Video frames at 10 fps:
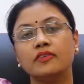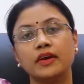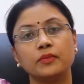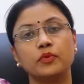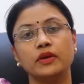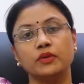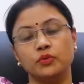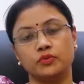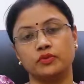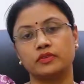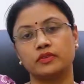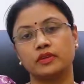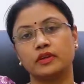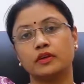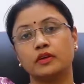Fibroid uterus.
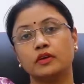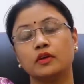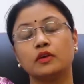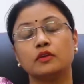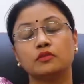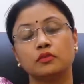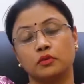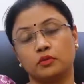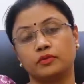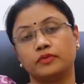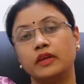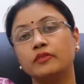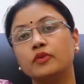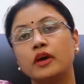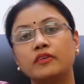So,
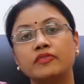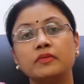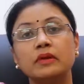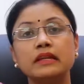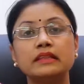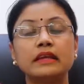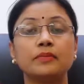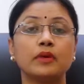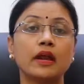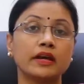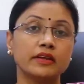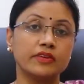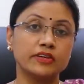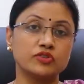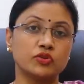if you are a female in the reproductive
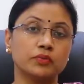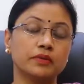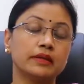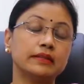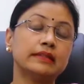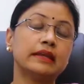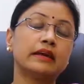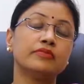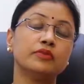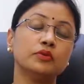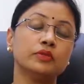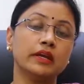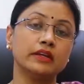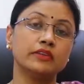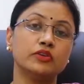age group, then there are few
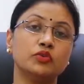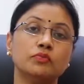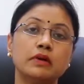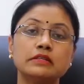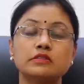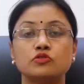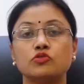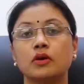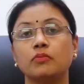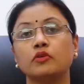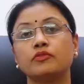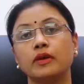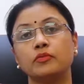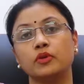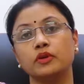things you must know about
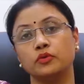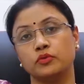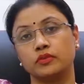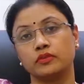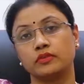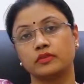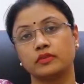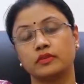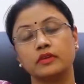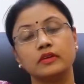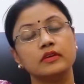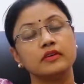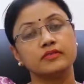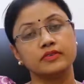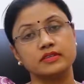fibroid uterus.
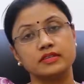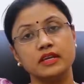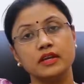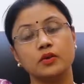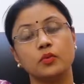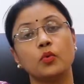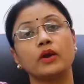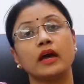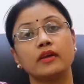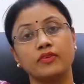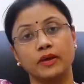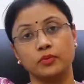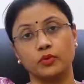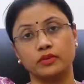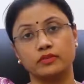Firstly, what are
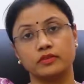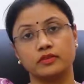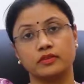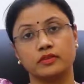fibroids?